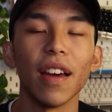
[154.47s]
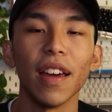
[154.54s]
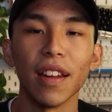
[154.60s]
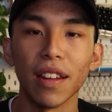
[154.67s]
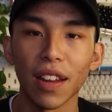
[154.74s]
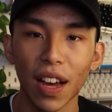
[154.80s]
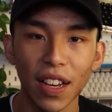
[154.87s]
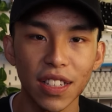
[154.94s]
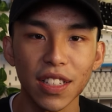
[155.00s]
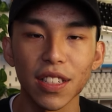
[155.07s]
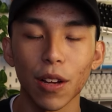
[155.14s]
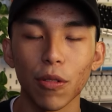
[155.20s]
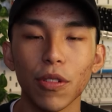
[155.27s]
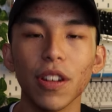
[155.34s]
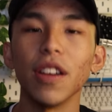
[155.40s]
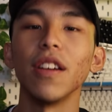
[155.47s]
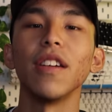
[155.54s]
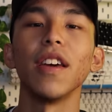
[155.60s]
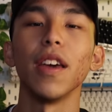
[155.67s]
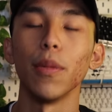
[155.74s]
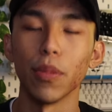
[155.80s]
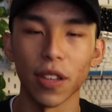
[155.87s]
and nice
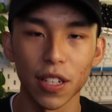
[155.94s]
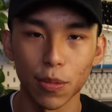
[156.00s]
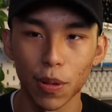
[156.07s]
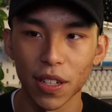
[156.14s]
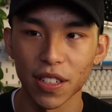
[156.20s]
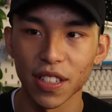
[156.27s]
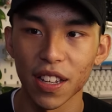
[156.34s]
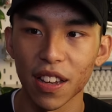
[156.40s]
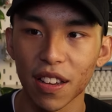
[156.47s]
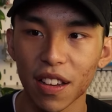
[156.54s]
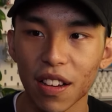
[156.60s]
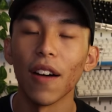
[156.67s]
sounding ABS plastic.